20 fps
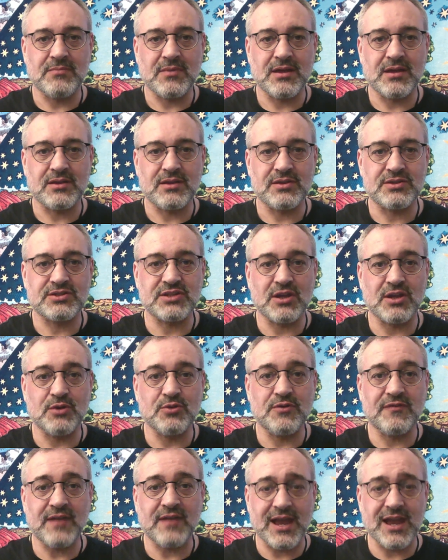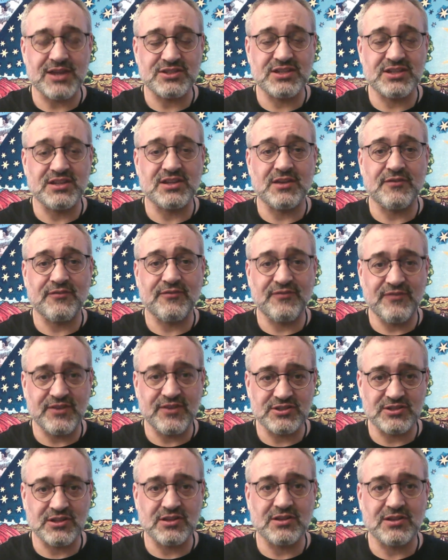So you've actually done
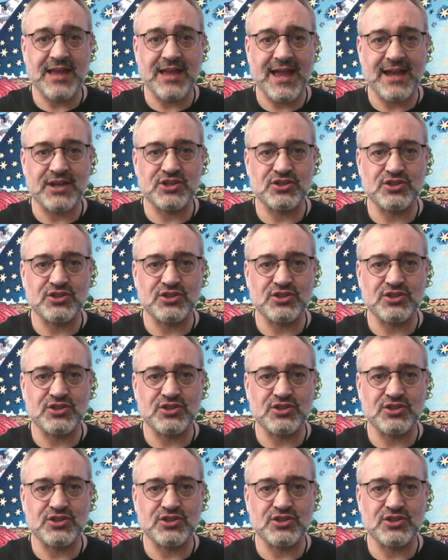physical action.